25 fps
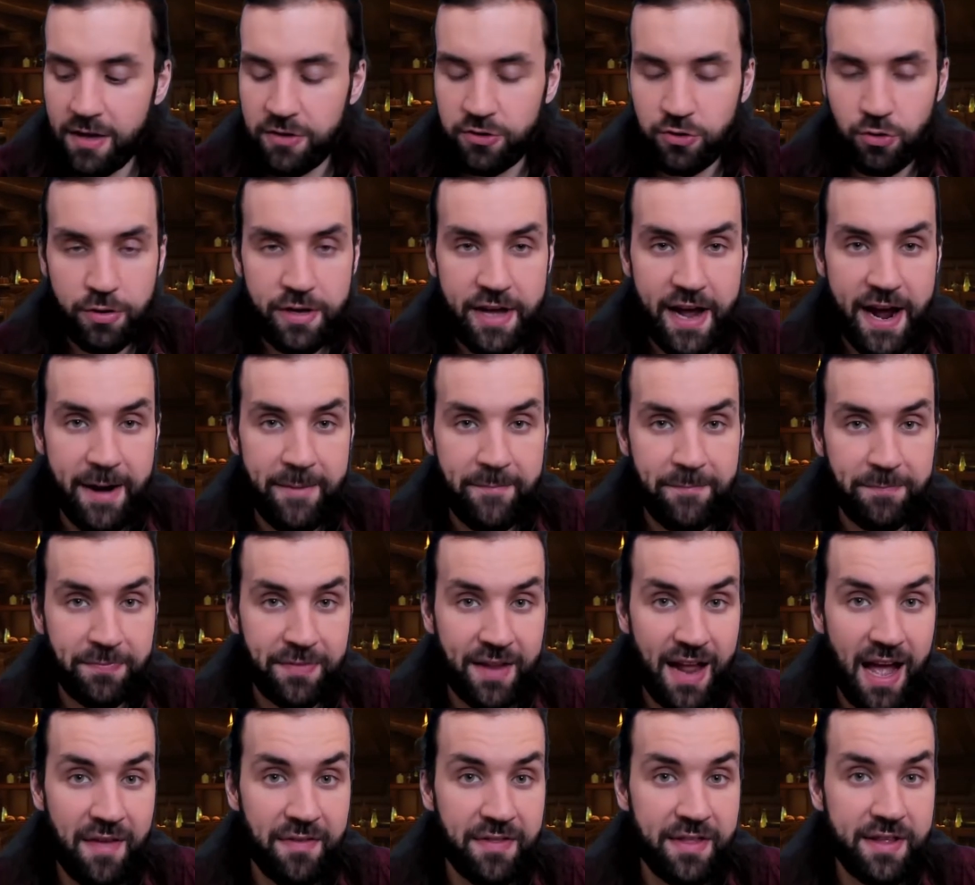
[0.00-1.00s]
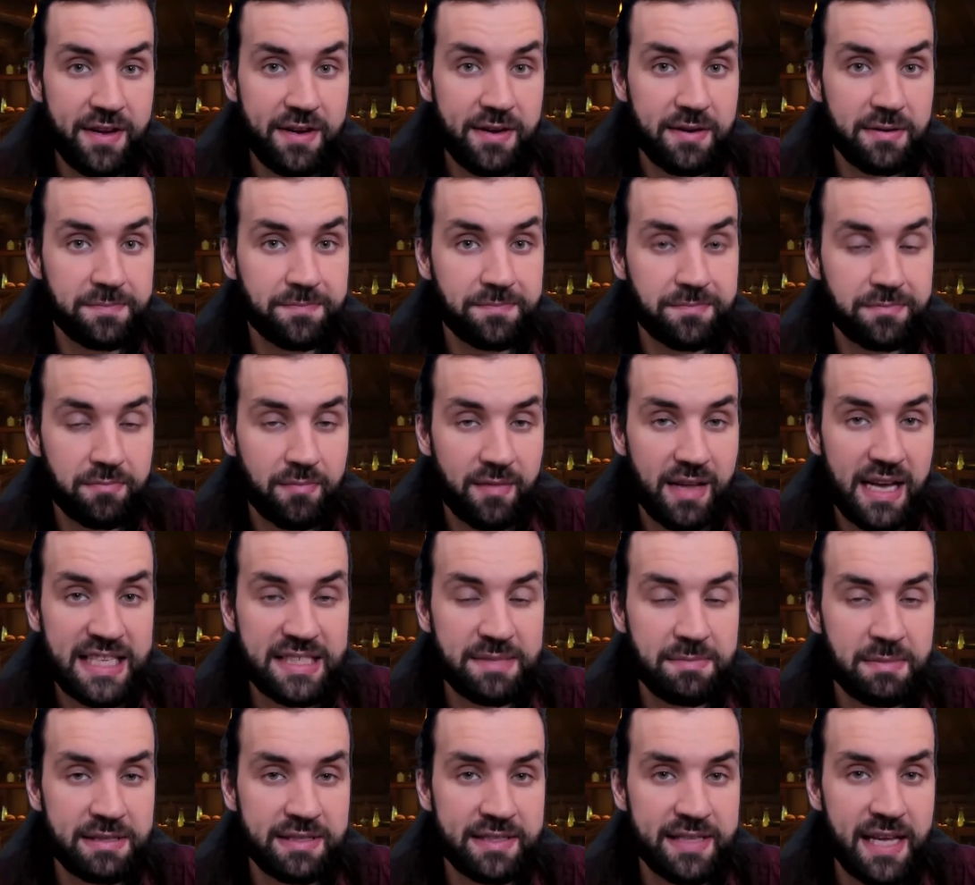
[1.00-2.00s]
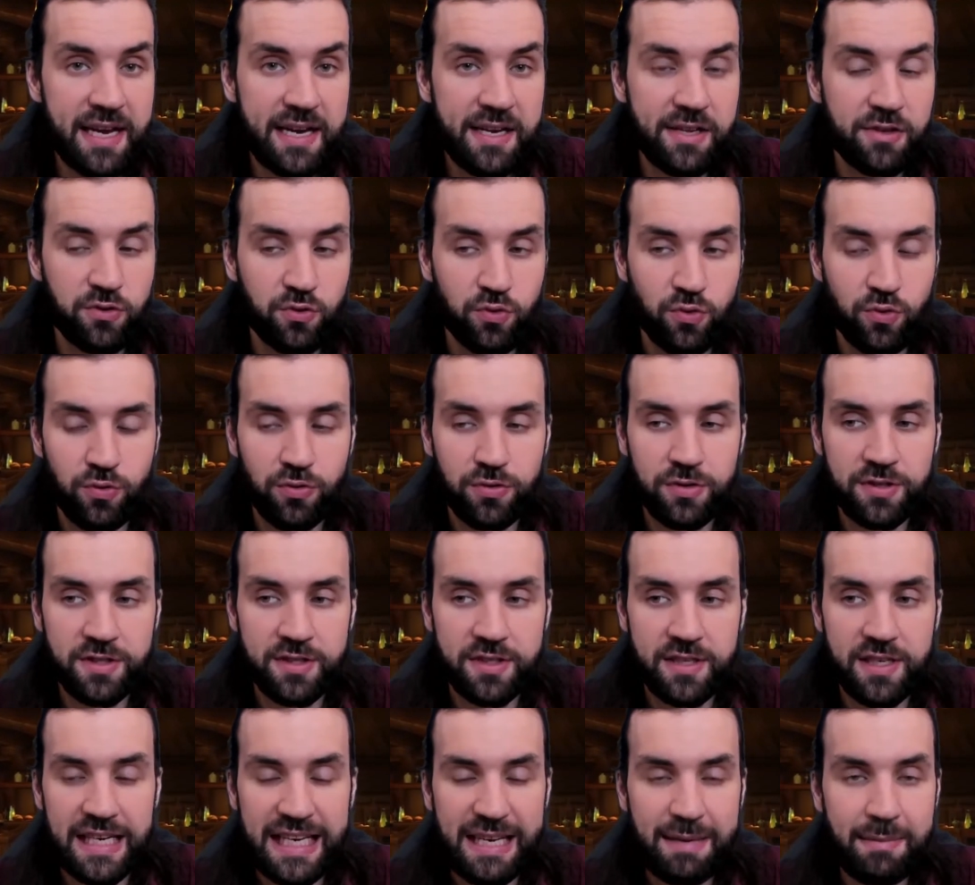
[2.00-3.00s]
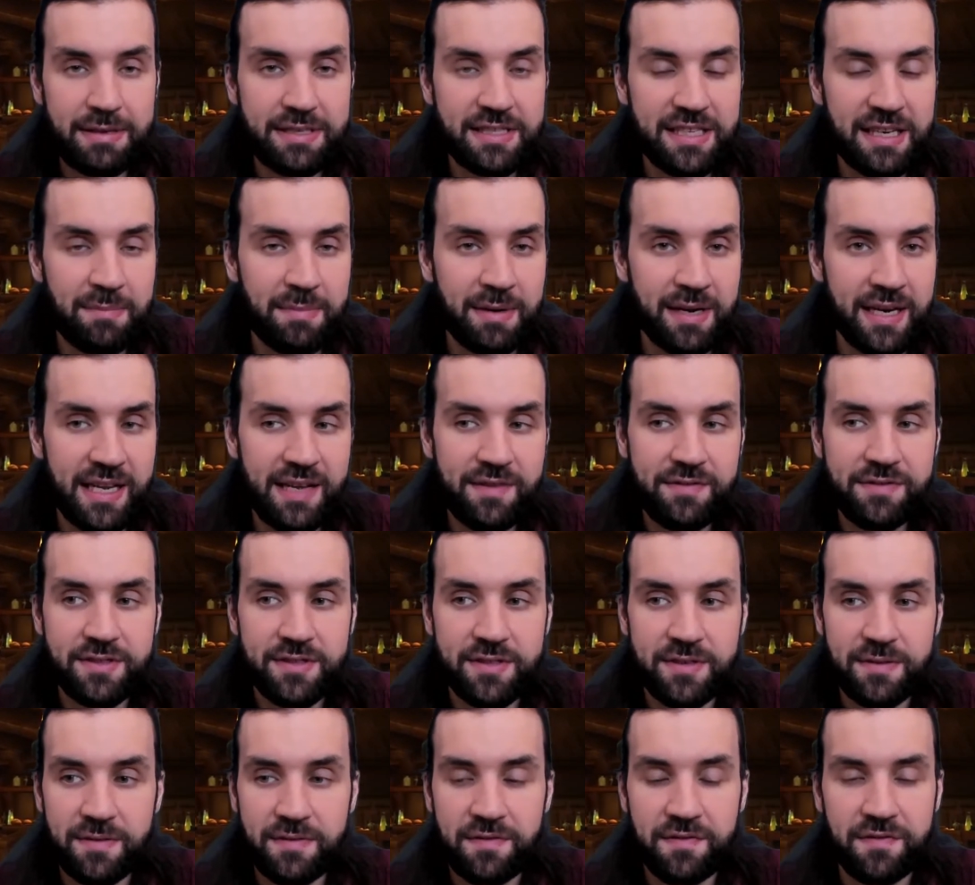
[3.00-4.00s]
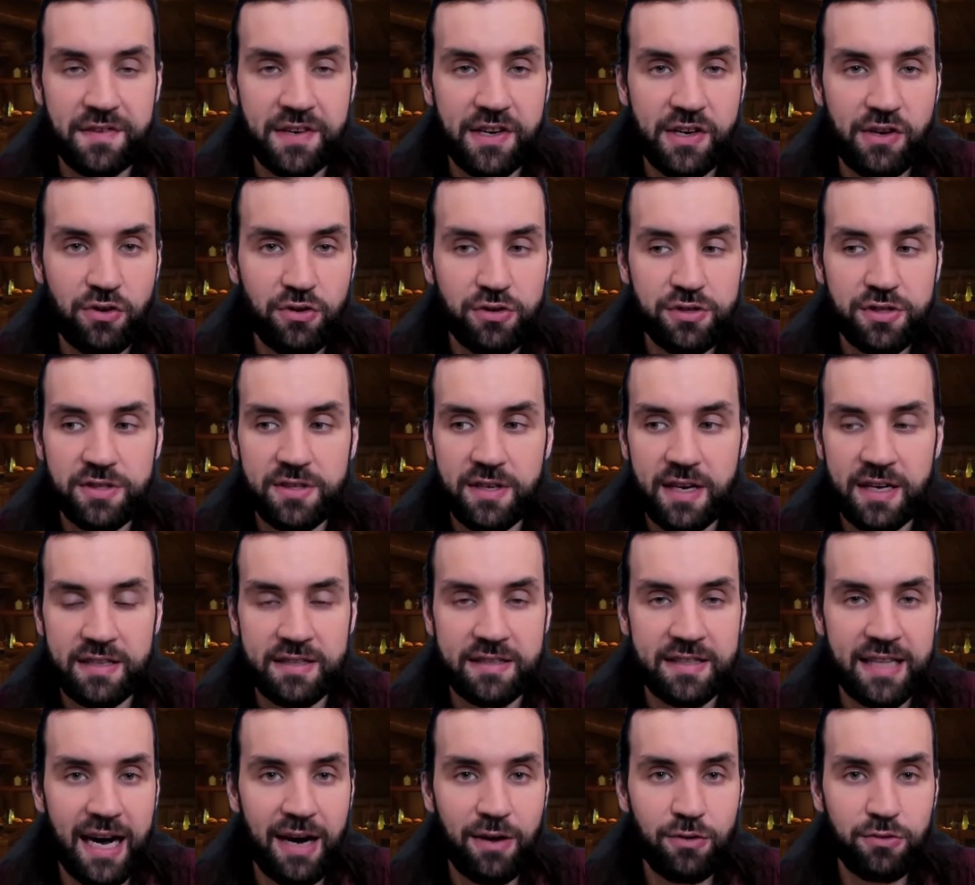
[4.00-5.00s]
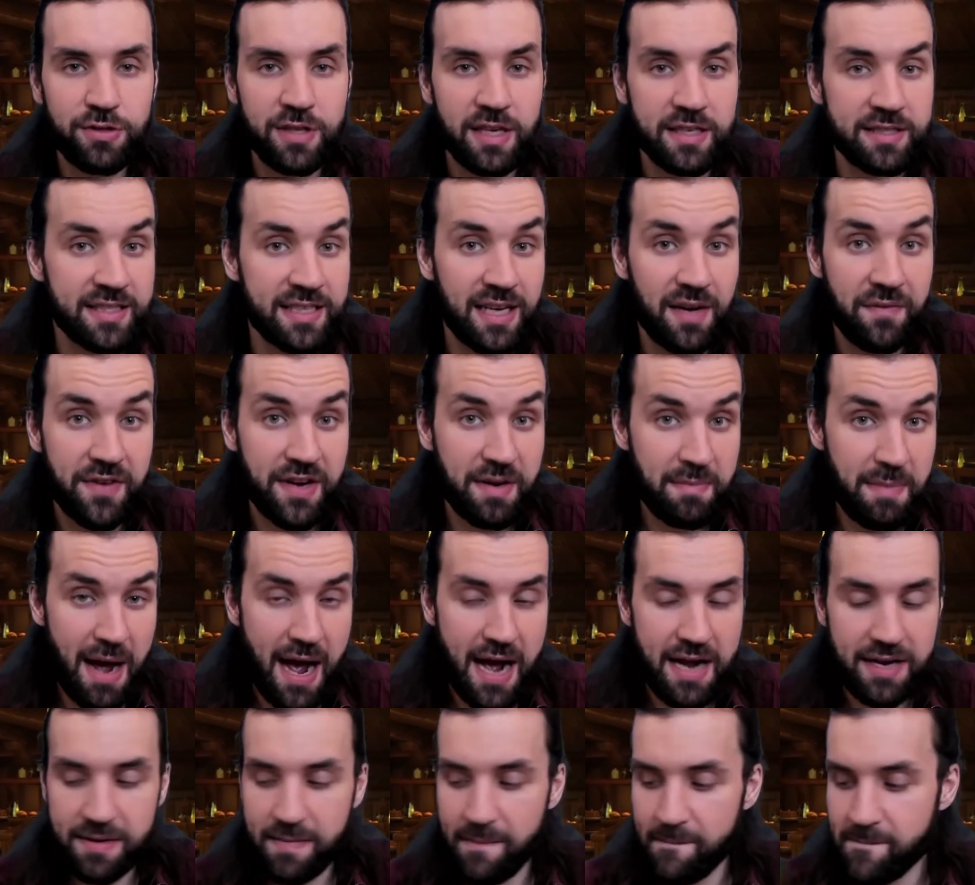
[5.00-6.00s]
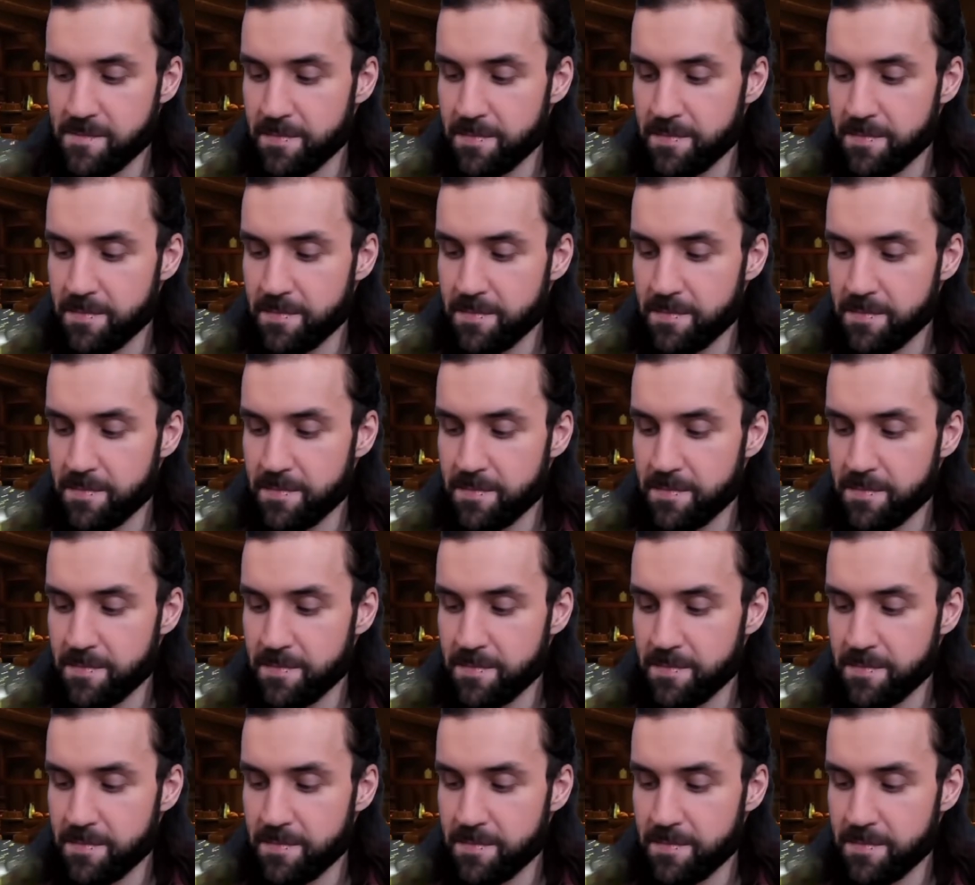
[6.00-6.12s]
So yeah, I think it's mistaken to see limiting beliefs, fears, and doubts as something bad.